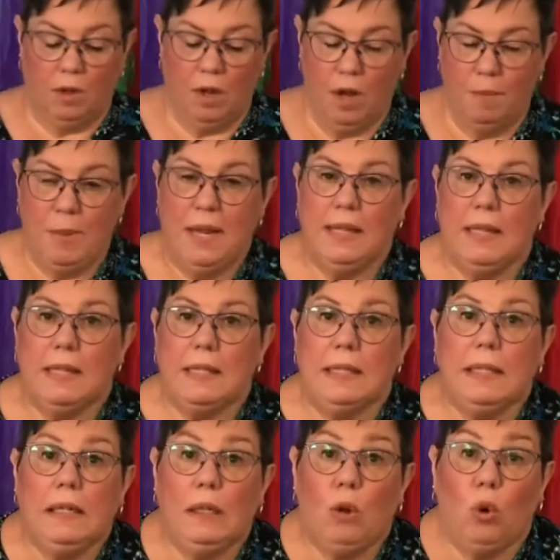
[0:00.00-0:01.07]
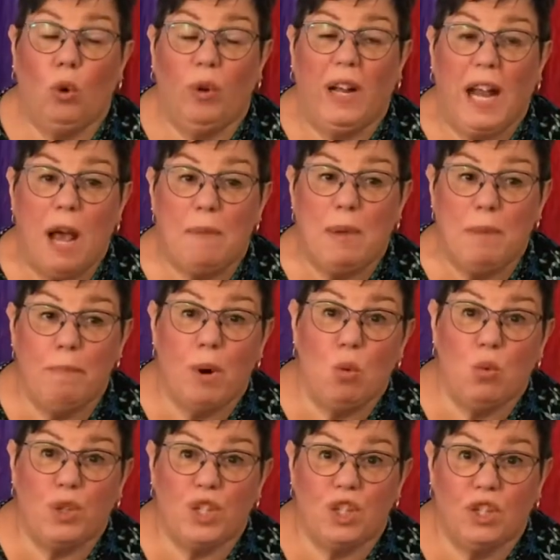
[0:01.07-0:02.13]
I made this little origami
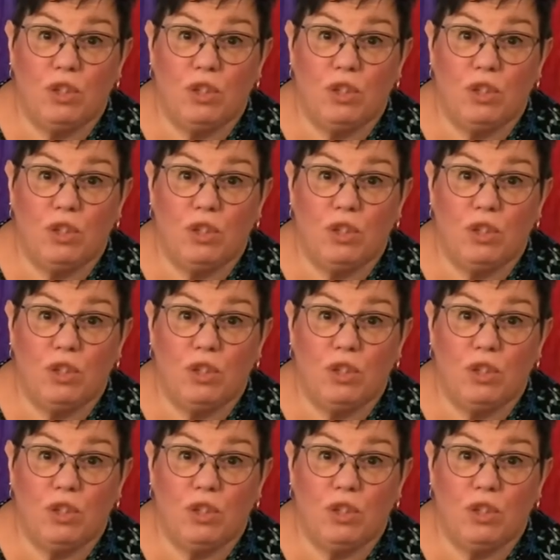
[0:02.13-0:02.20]
boat.